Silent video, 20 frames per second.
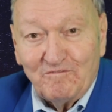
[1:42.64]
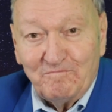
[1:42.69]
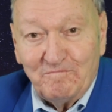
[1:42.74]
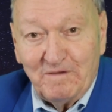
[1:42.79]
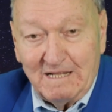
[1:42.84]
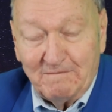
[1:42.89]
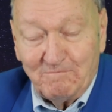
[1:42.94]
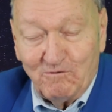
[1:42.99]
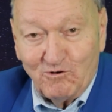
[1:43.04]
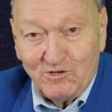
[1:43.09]
of
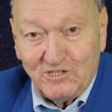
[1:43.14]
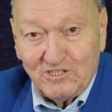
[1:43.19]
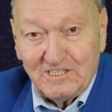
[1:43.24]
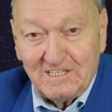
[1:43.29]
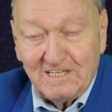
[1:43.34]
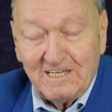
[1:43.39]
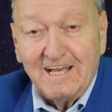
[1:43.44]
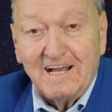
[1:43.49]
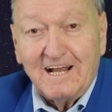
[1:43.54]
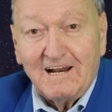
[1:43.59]
many books,
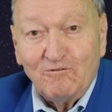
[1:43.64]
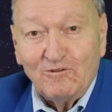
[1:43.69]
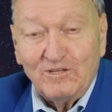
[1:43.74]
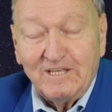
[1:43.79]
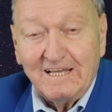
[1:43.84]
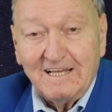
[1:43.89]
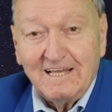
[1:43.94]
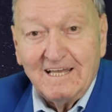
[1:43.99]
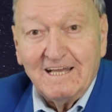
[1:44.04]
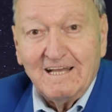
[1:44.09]

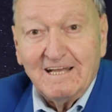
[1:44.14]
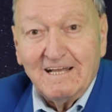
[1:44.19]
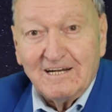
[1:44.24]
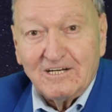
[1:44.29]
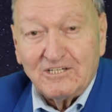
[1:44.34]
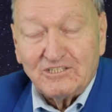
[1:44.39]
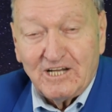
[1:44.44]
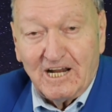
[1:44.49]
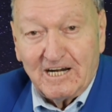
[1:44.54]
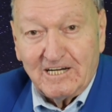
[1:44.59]
including
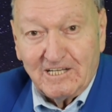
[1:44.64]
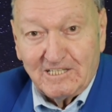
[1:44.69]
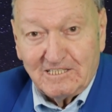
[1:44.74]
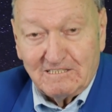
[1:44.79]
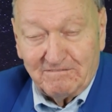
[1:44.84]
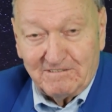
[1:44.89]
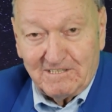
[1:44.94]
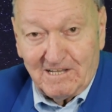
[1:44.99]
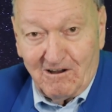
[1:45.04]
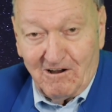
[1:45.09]
Chariots
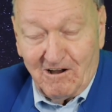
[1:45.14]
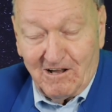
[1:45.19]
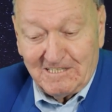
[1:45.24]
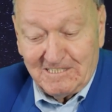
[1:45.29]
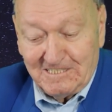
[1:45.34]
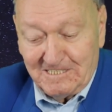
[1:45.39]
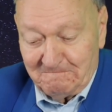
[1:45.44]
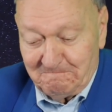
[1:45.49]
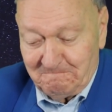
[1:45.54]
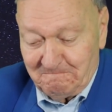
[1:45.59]
of the
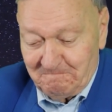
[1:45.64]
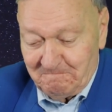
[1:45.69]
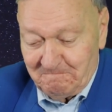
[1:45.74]
Gods.